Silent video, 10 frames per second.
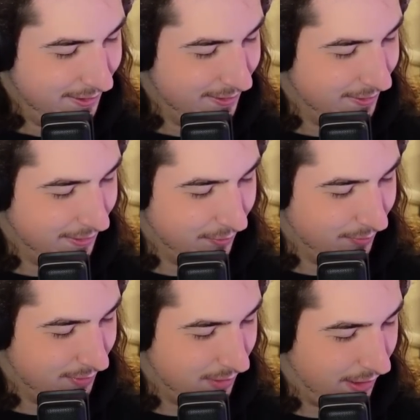Don't
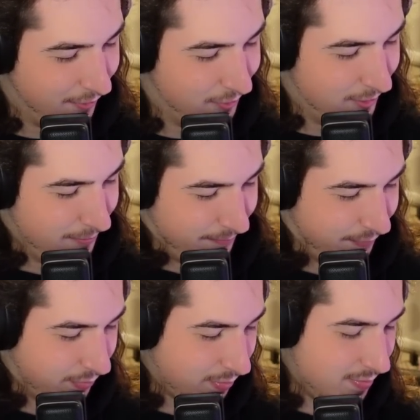ask.
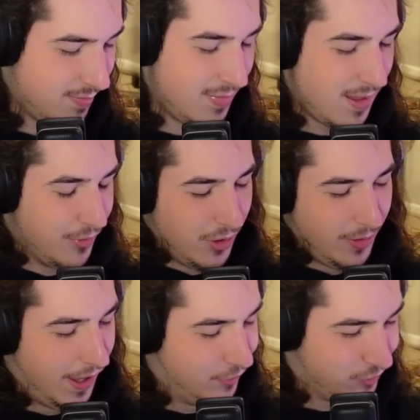Don't
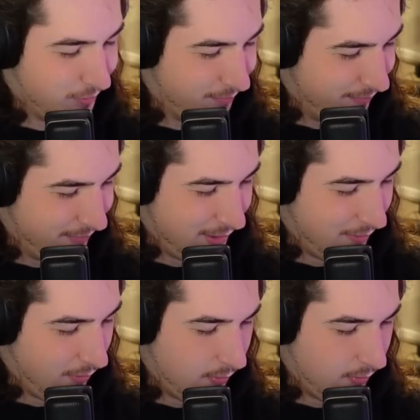ask. Nope.